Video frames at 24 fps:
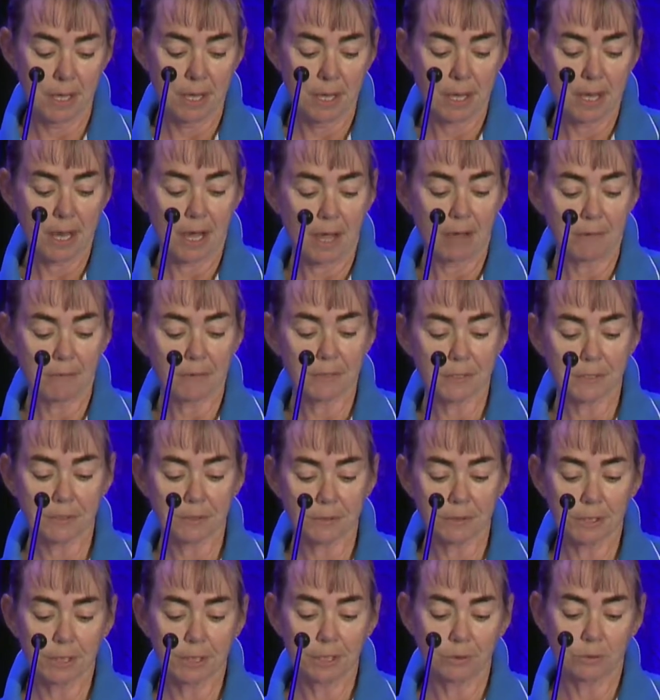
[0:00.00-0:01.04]
our
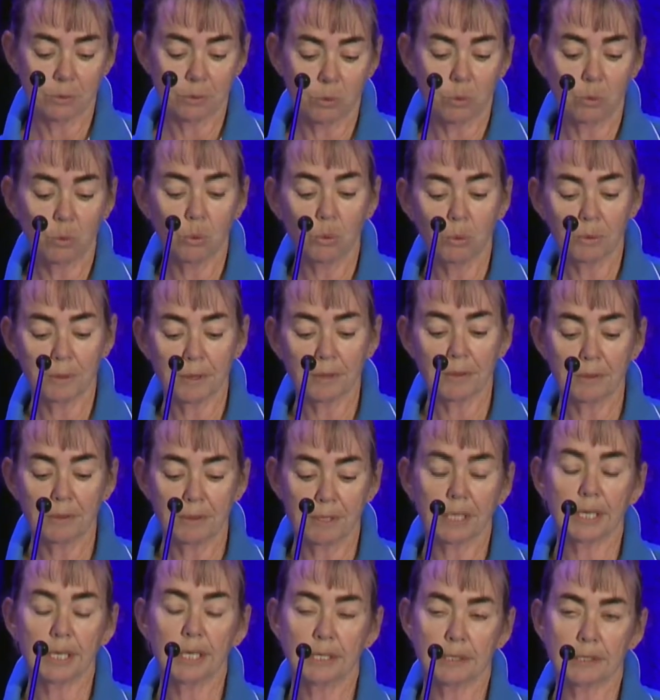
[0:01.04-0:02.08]
facility, or
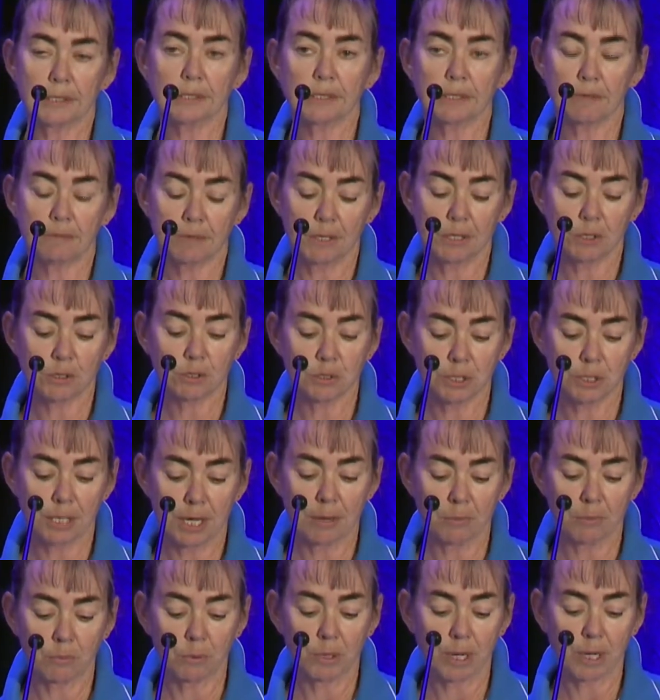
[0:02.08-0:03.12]
the kittens, if they're too
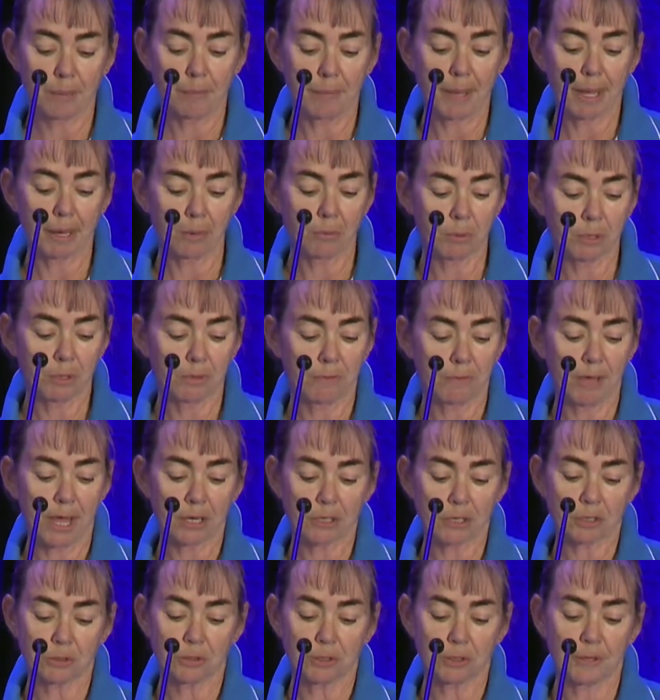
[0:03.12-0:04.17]
young, will come back with a
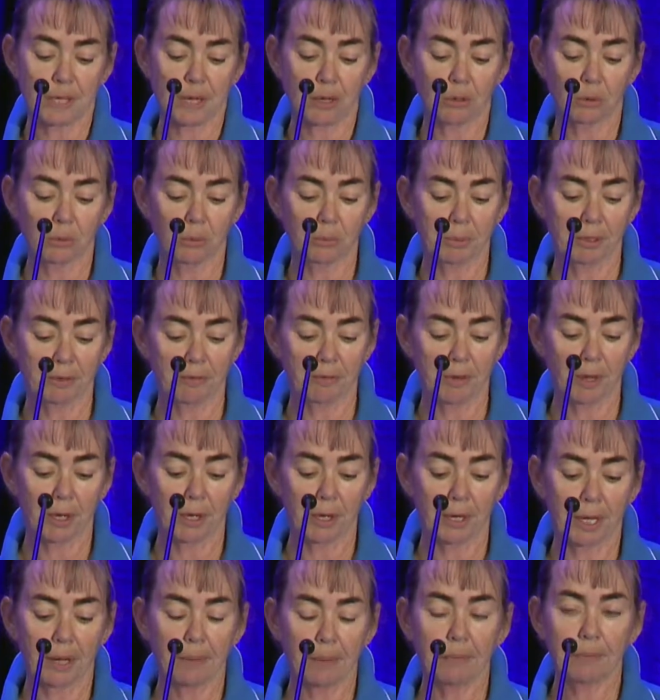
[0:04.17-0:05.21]
voucher and they'll all be
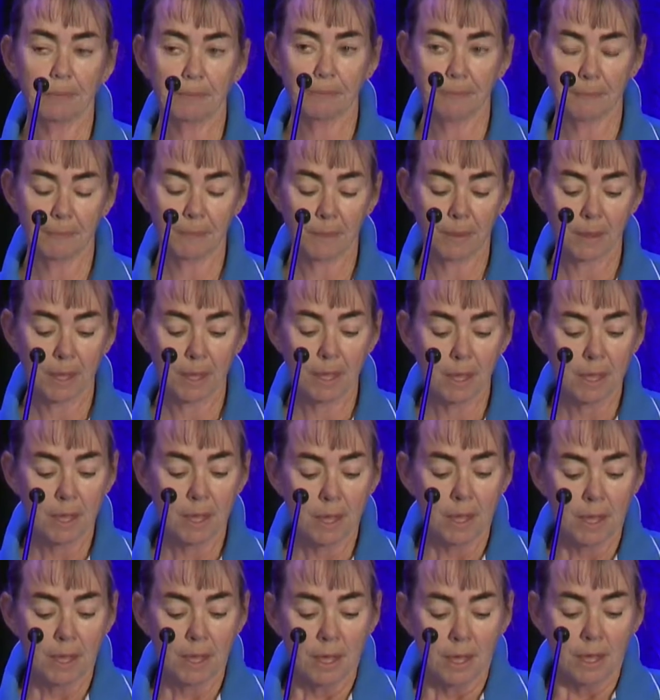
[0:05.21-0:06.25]
followed up.
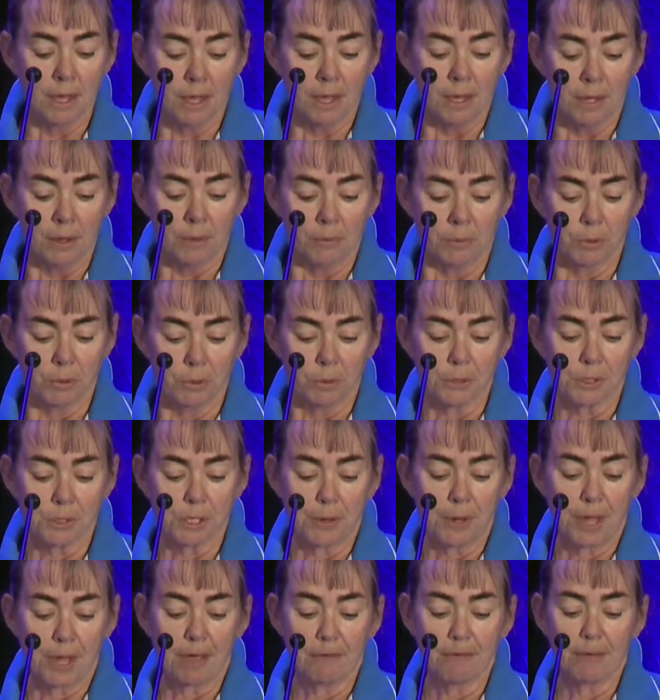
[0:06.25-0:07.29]
We
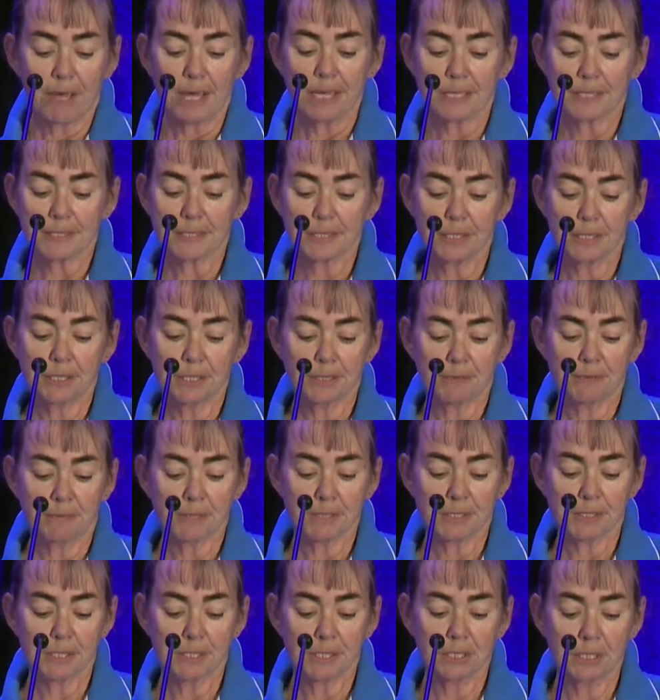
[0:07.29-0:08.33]
also have a Senior for
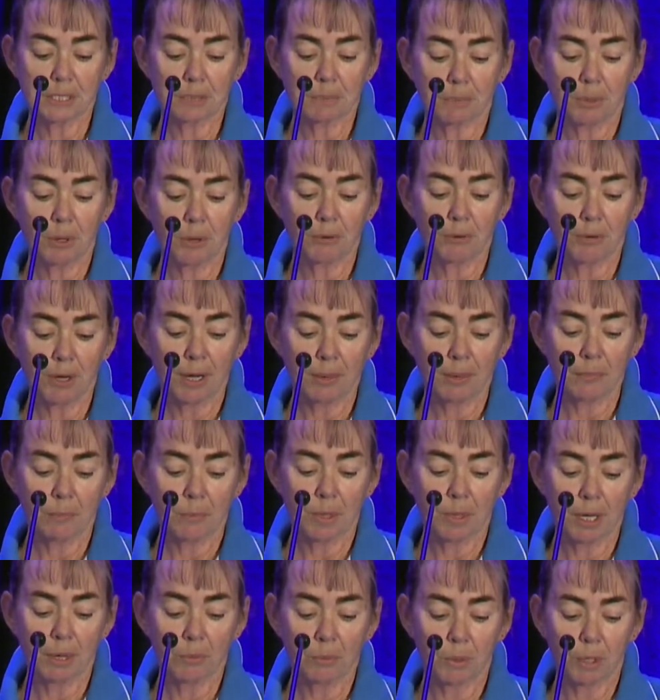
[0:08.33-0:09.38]
Seniors program
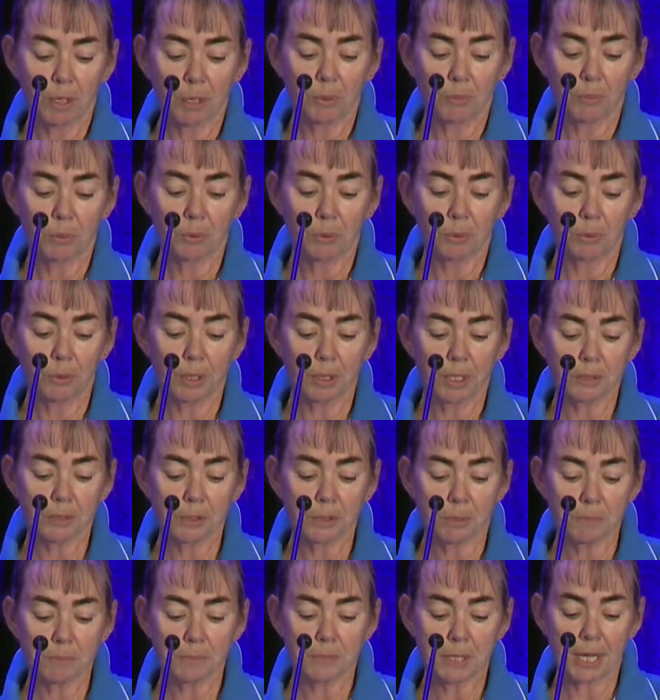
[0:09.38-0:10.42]
where we will
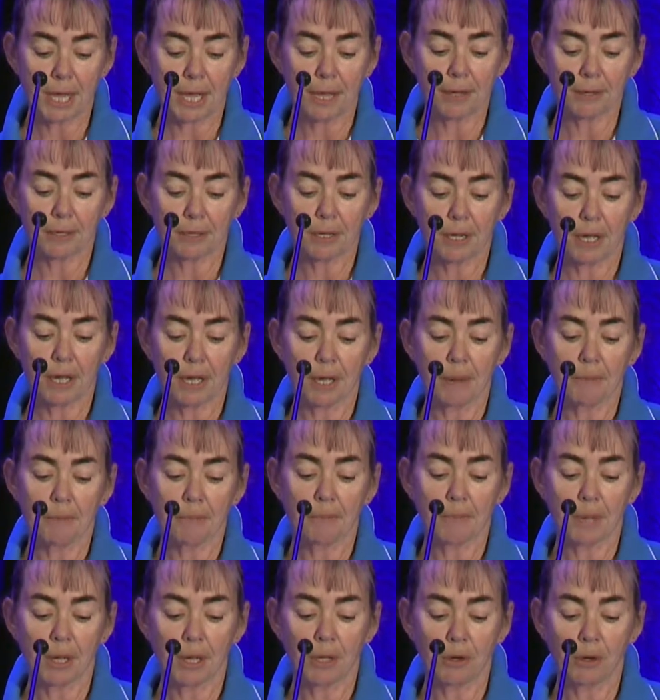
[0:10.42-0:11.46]
adopt out
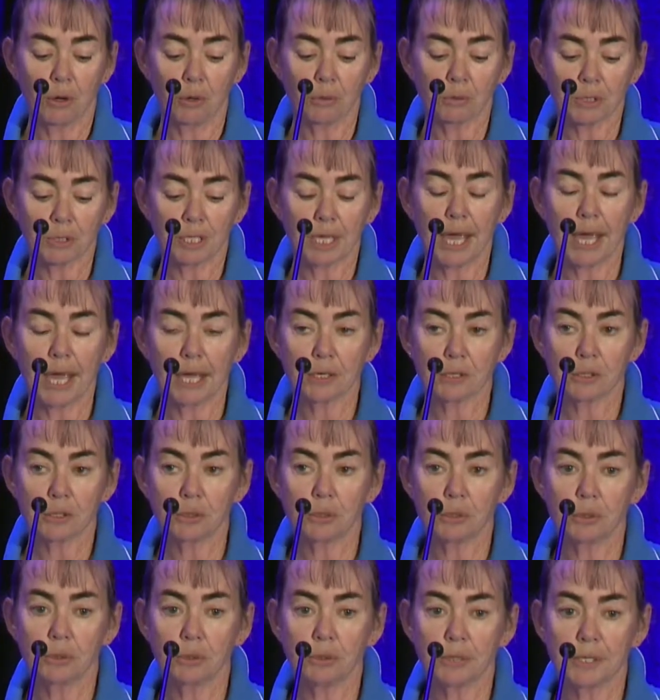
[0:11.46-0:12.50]
an older cat
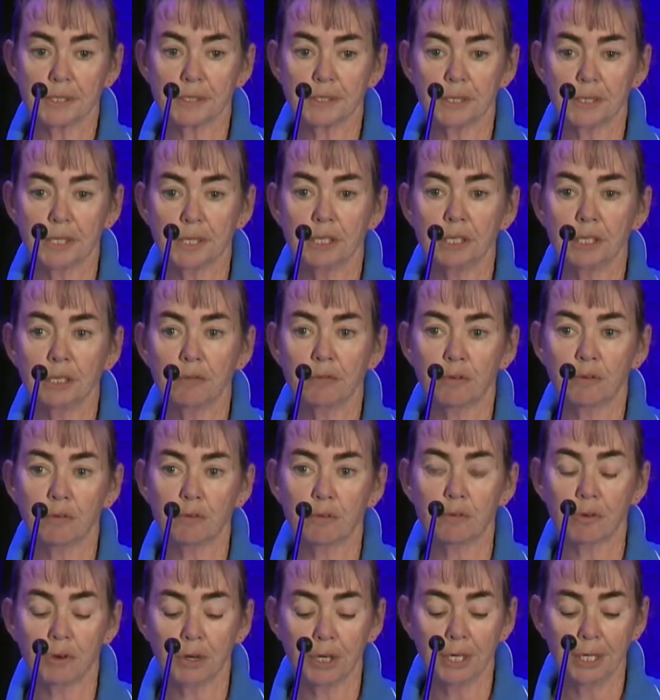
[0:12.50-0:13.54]
to a senior for
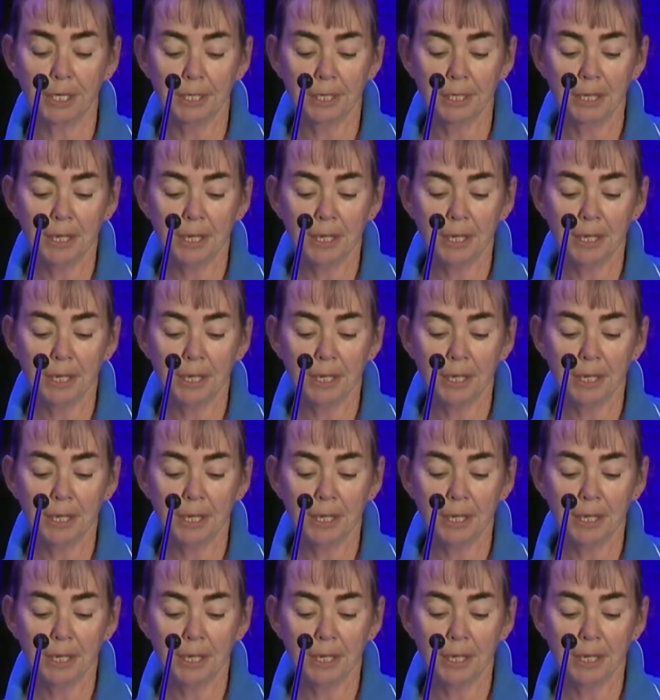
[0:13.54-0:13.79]
free